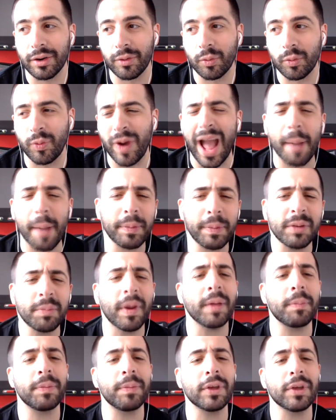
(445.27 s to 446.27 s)
Rapid
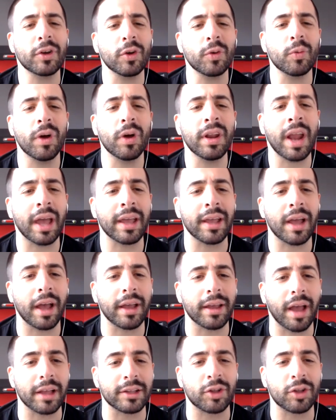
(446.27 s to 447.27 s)
might be a good one.
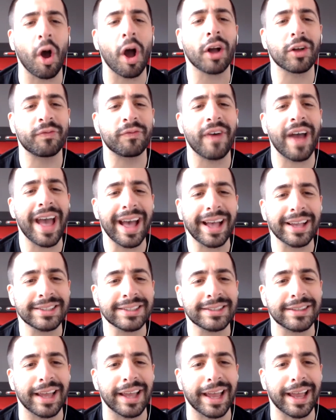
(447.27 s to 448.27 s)
I talk
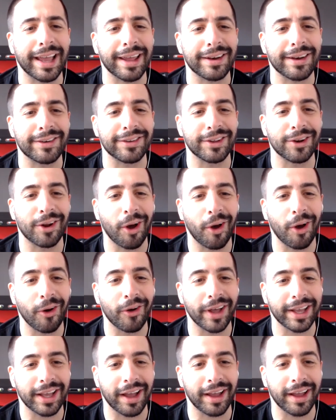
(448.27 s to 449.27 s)
fast, and
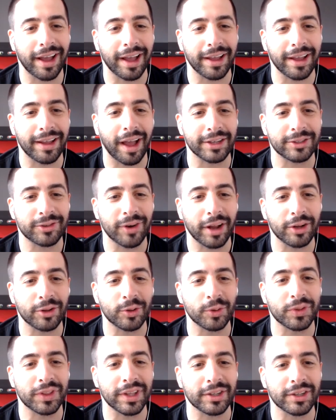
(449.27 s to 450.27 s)
I try to
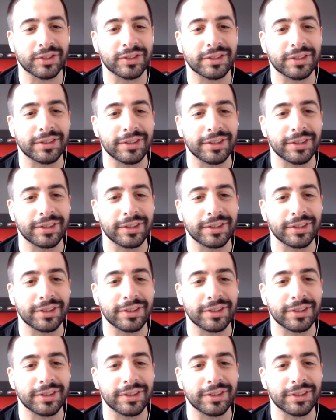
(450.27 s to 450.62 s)
do things.